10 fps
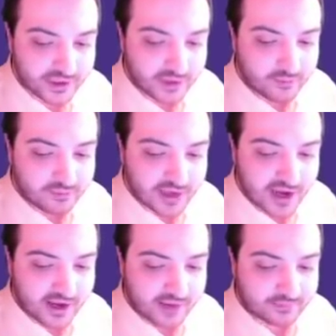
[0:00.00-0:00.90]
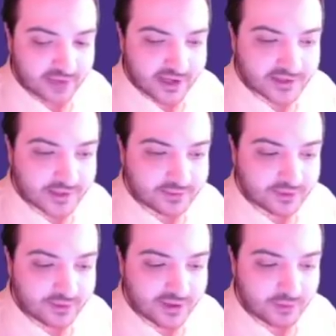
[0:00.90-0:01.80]
Black seems
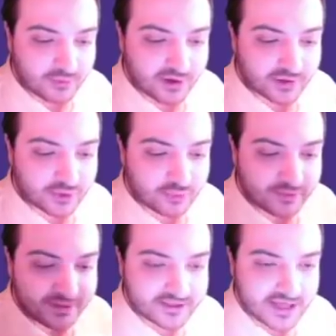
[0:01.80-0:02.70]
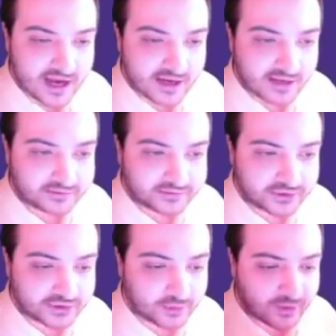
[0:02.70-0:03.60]
to be the one to be attacking,
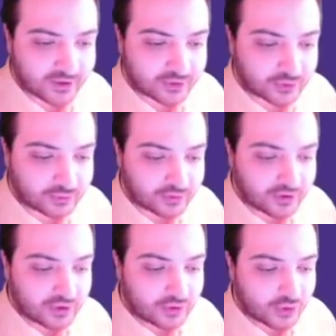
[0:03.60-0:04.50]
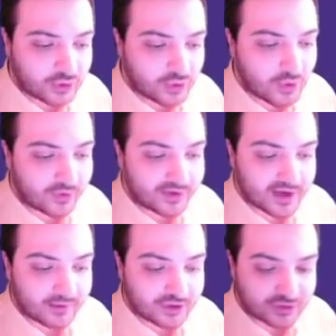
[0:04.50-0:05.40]
just the one to do all the
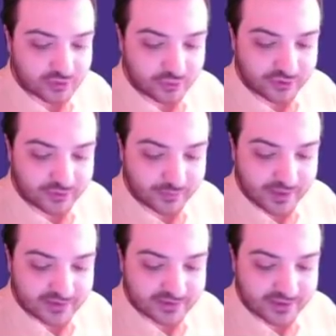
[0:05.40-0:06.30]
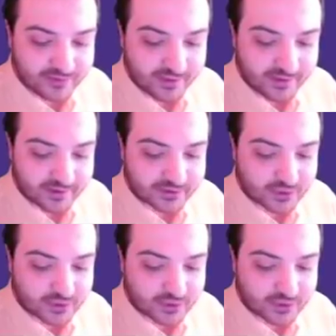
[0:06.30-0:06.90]
damage and all the threats and everything.